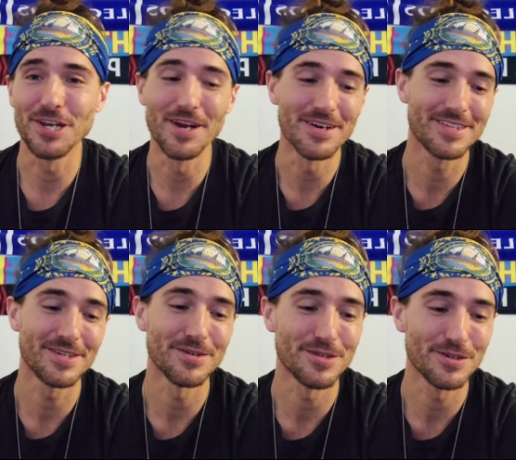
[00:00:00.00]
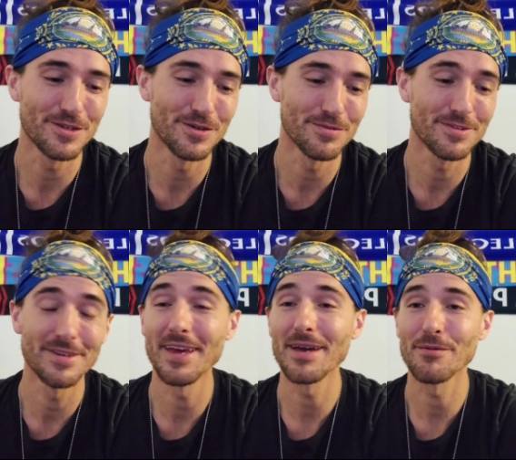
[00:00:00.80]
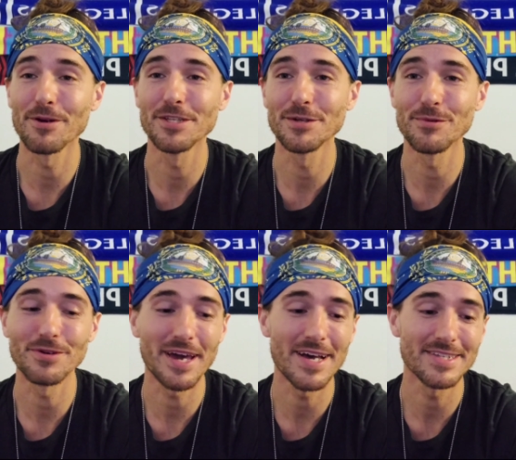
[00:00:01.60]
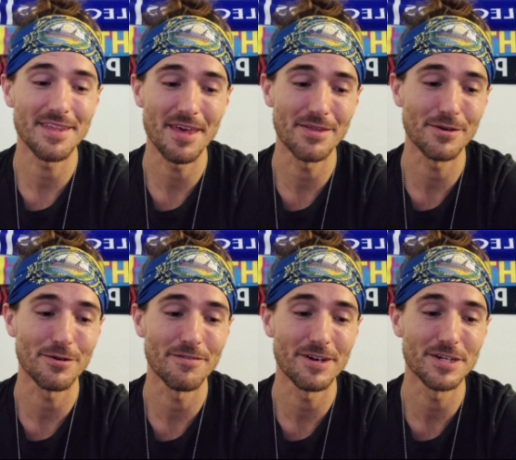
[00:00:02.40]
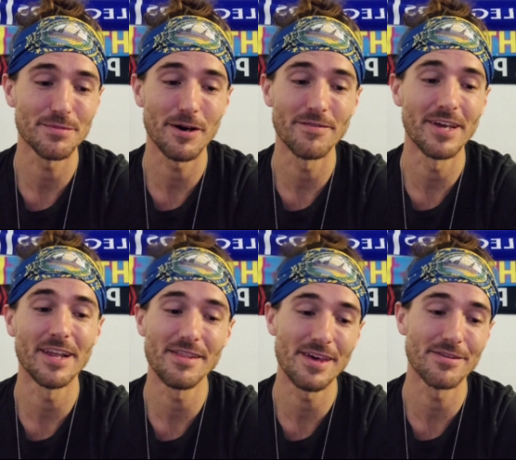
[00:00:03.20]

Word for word: this year to to to, to take a reasonable guess to think they're going to finish above any of